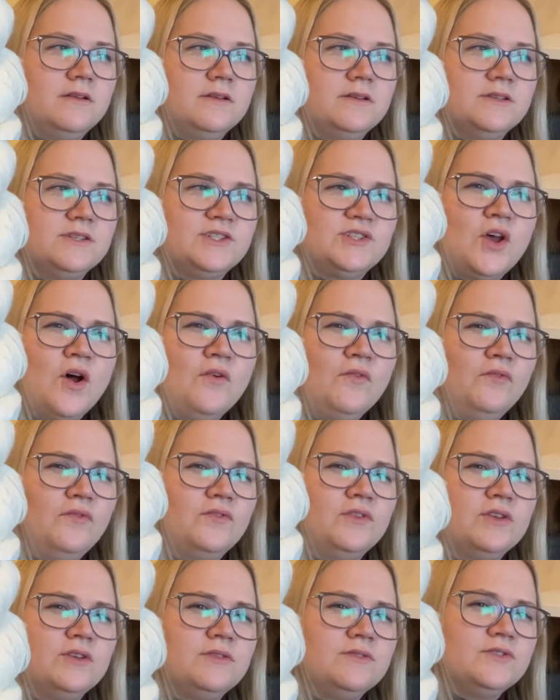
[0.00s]

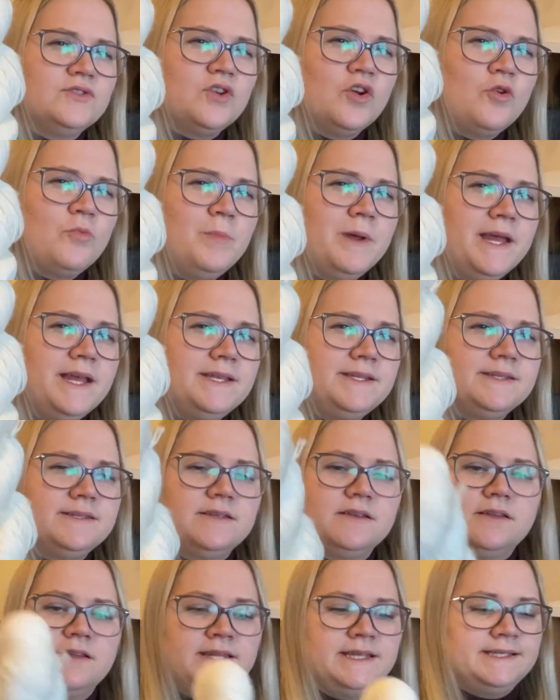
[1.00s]
soft sock base.
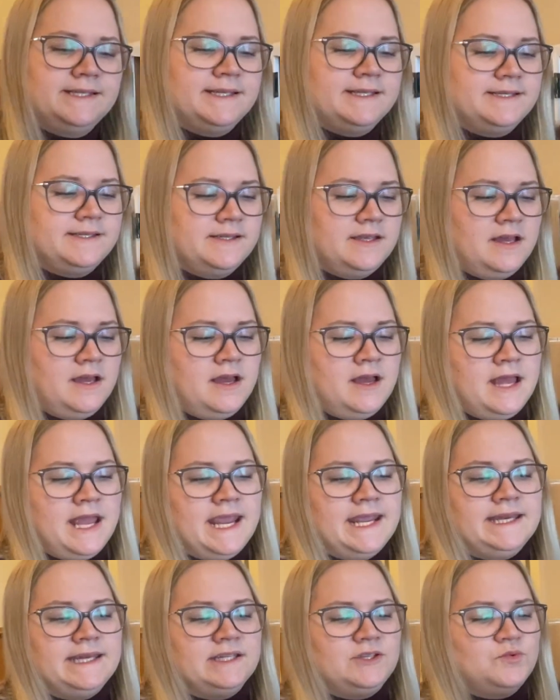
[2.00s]
This is
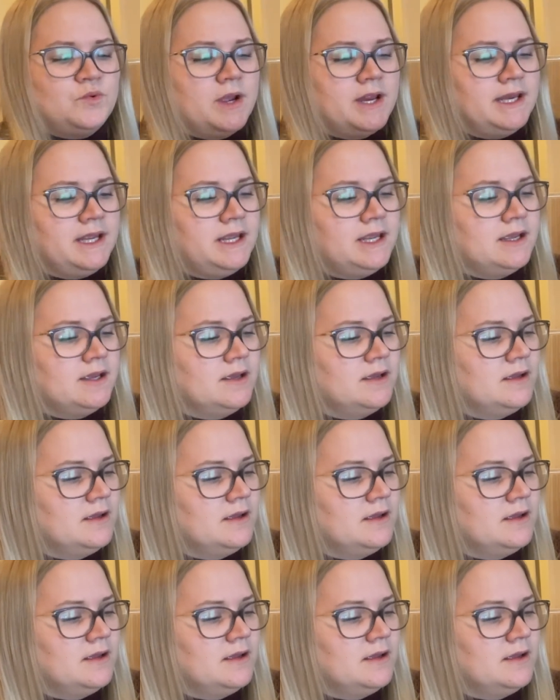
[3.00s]
80/20